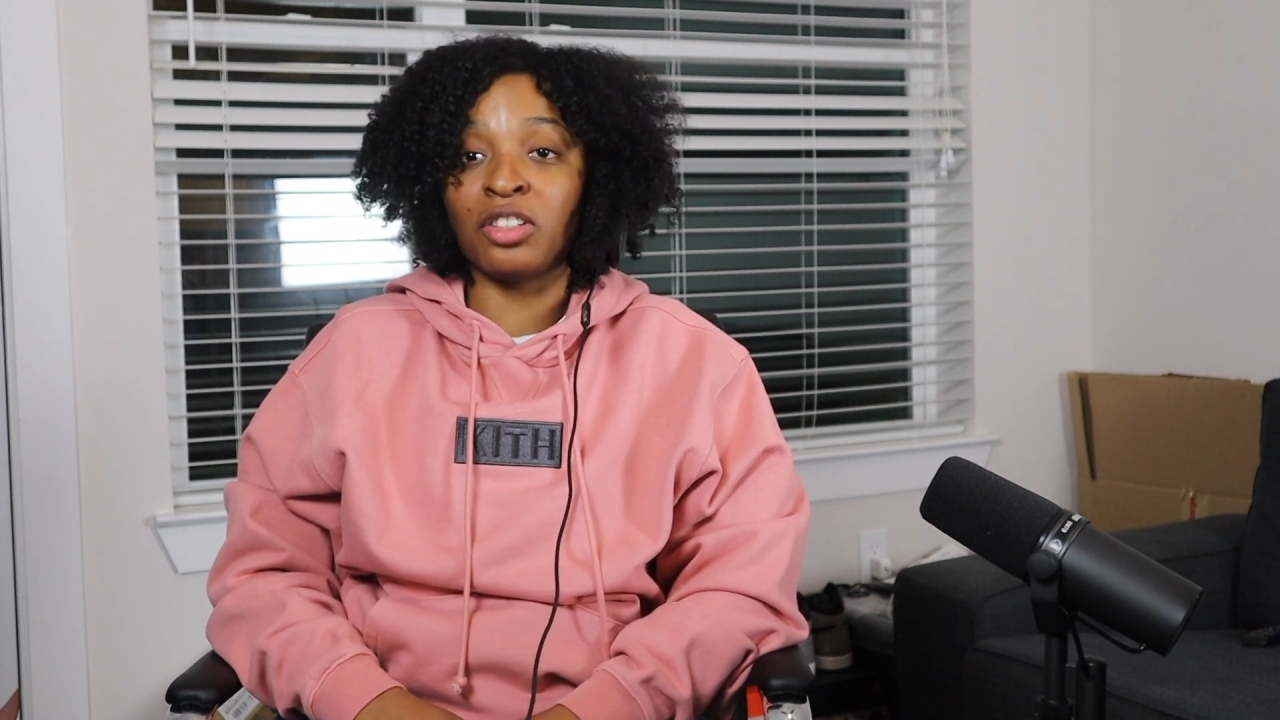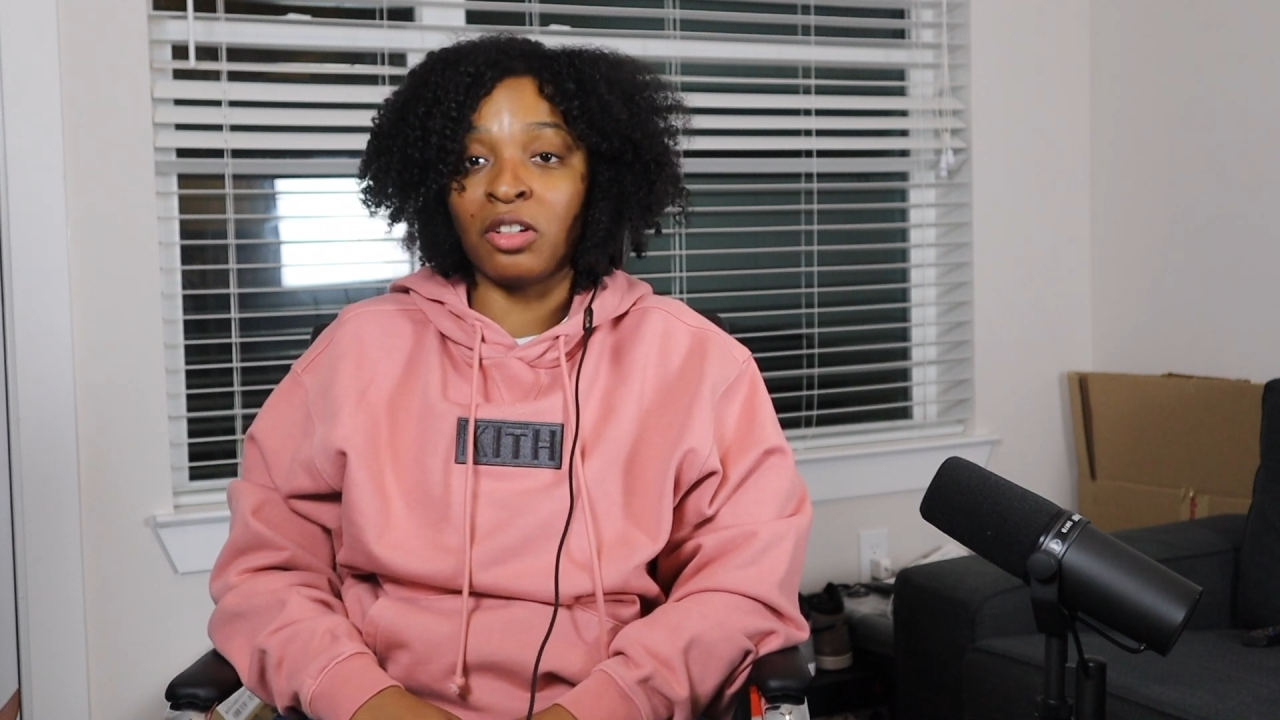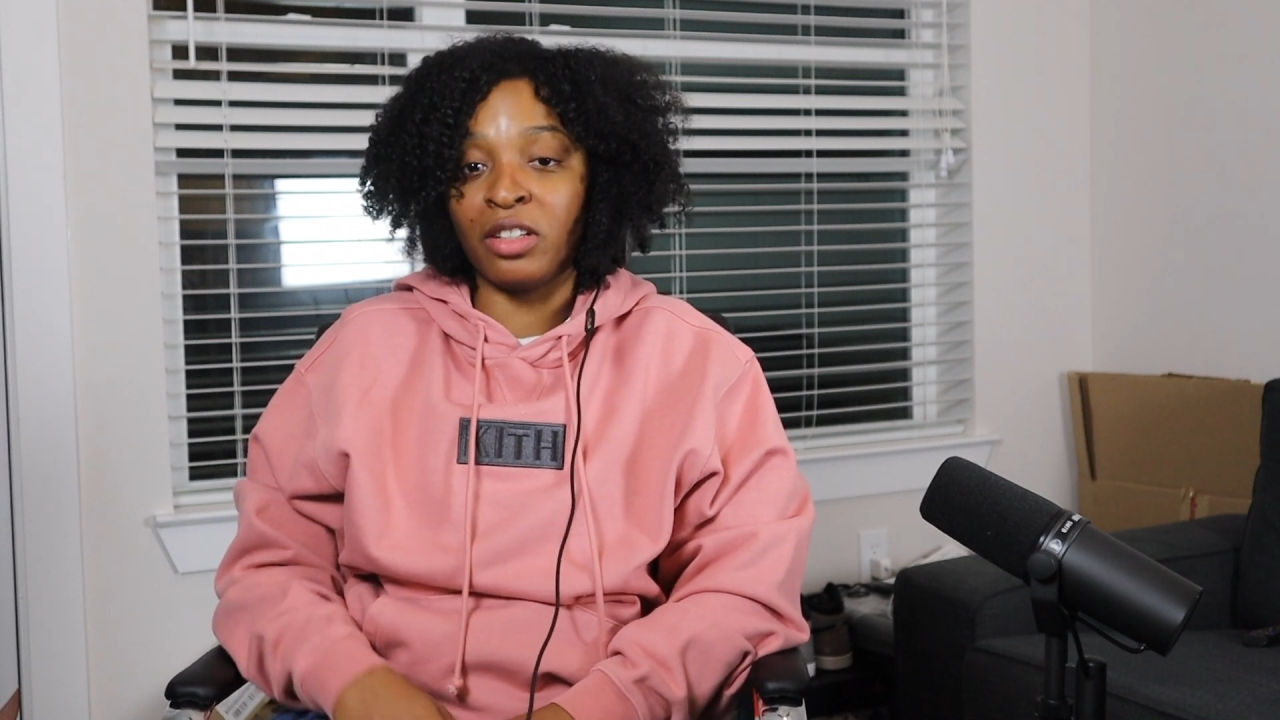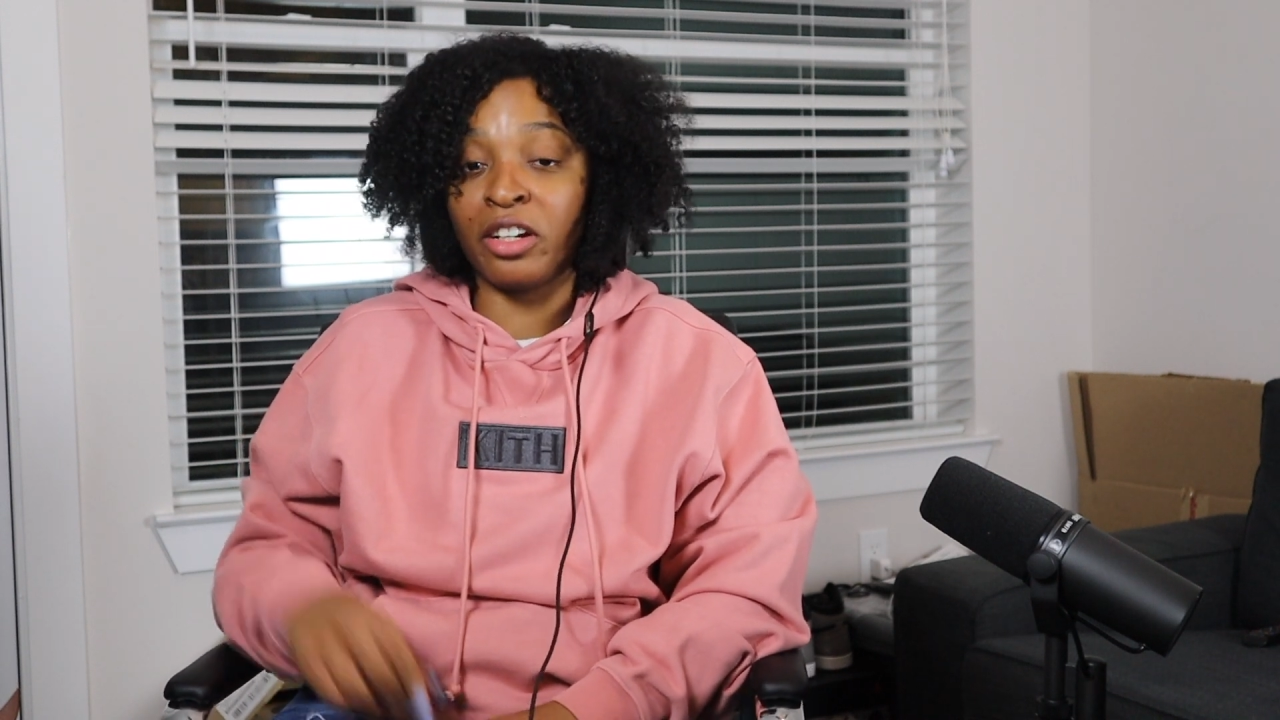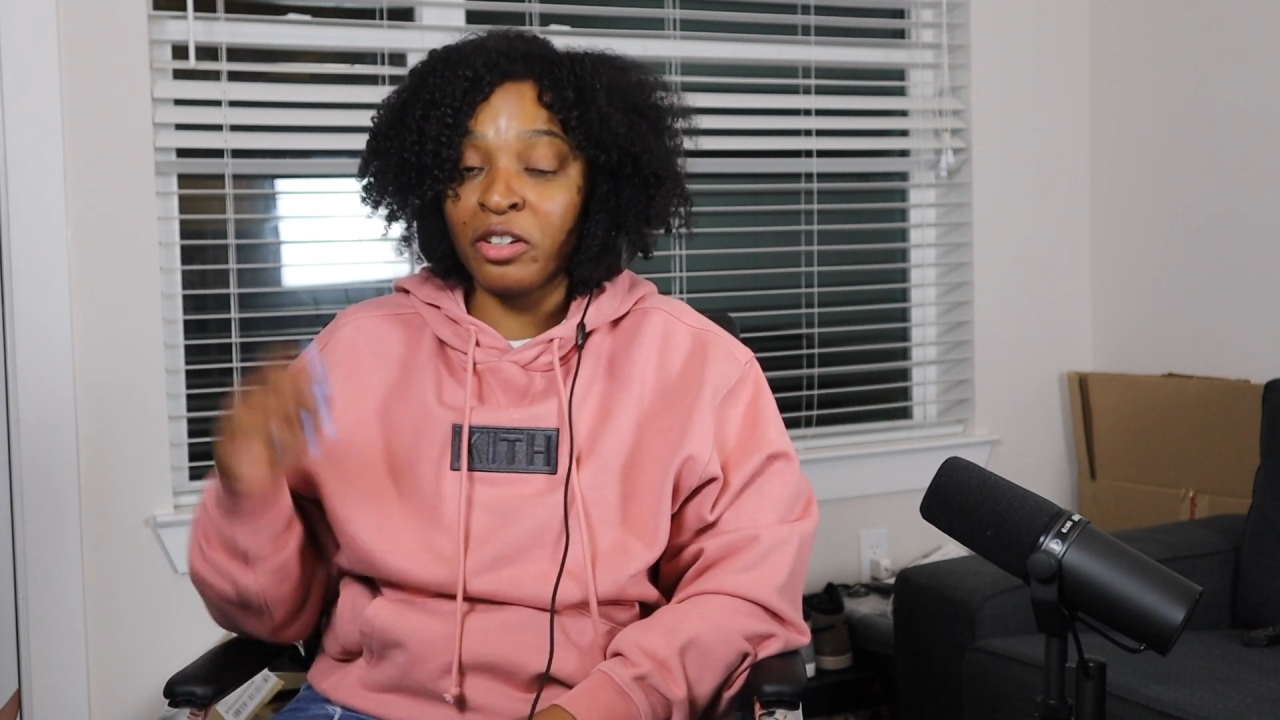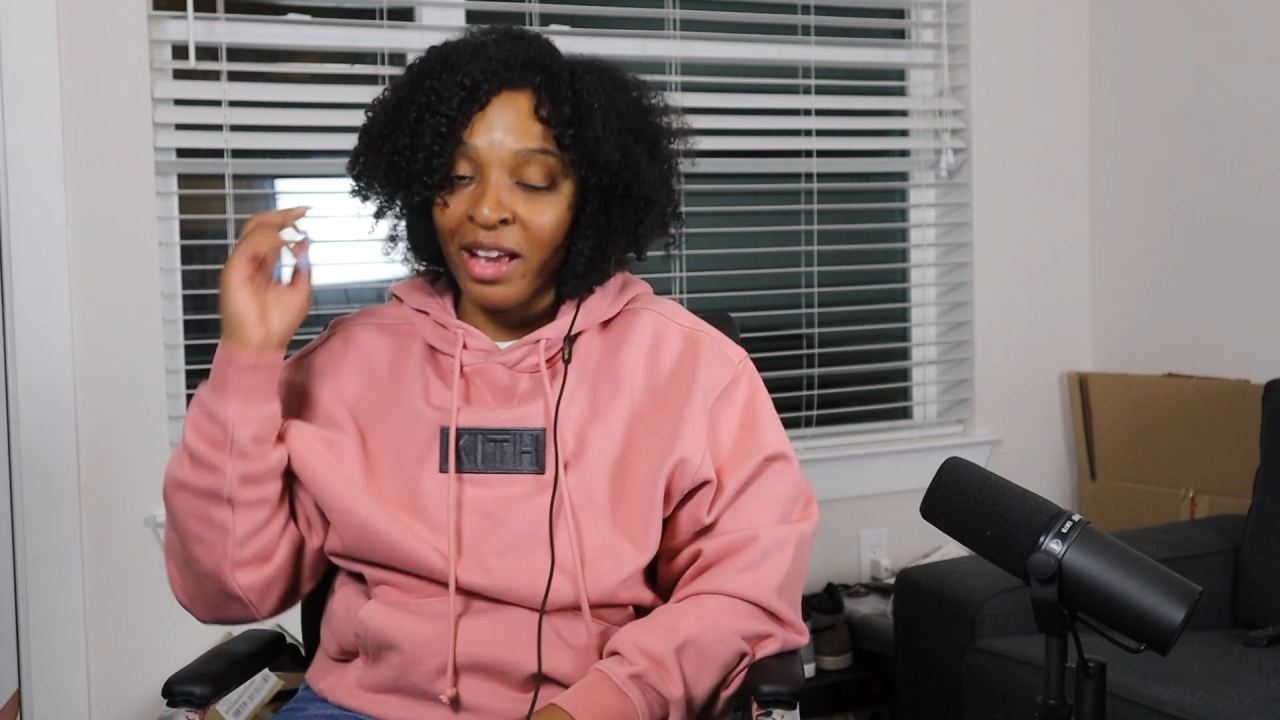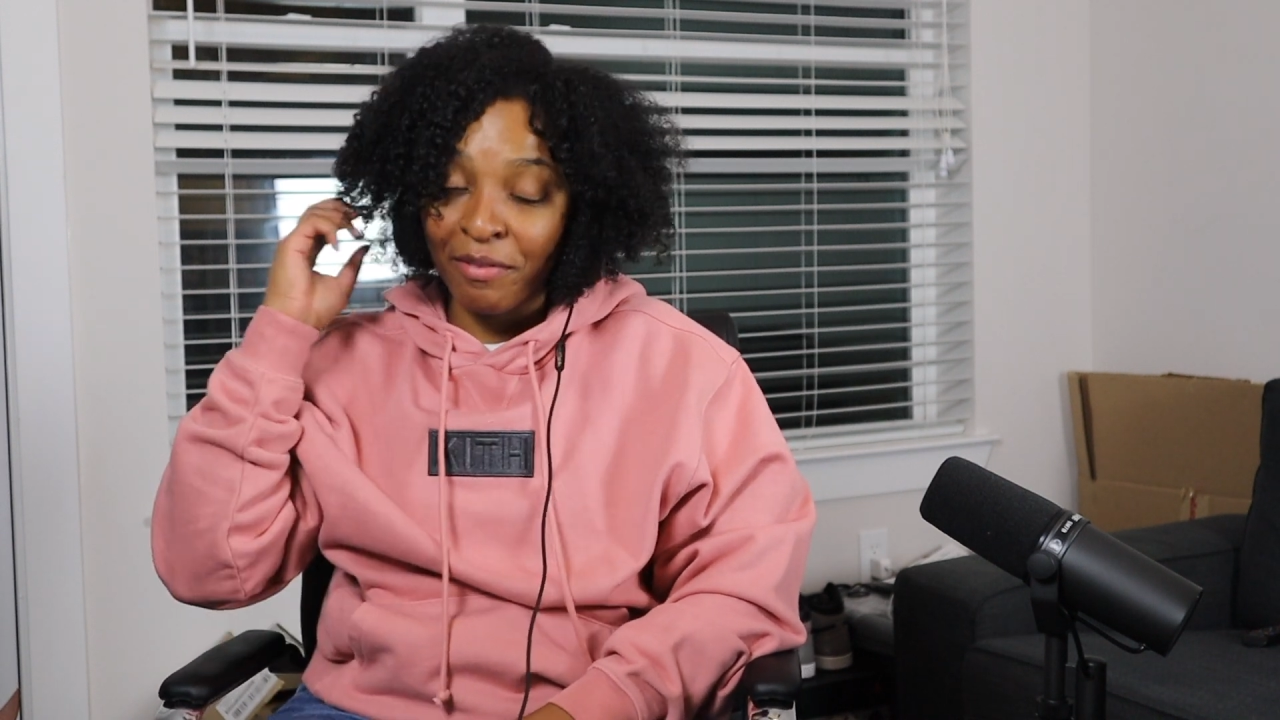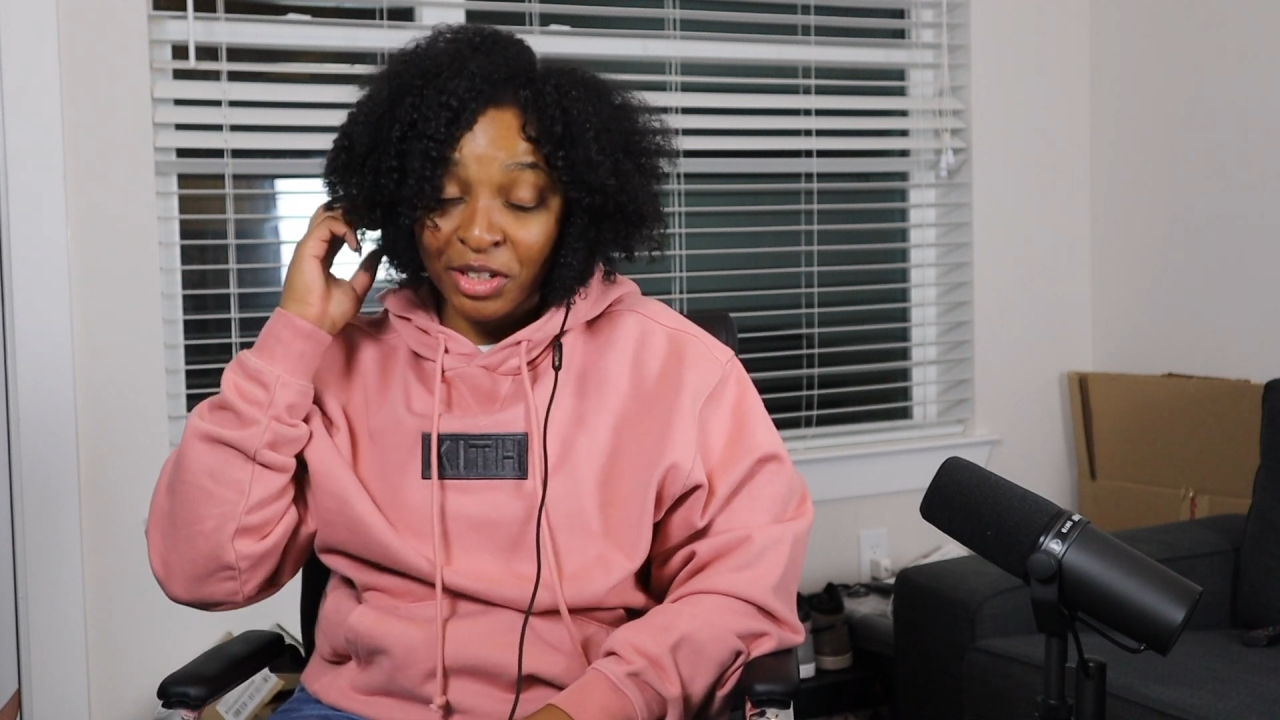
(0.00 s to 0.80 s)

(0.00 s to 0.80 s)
So there you have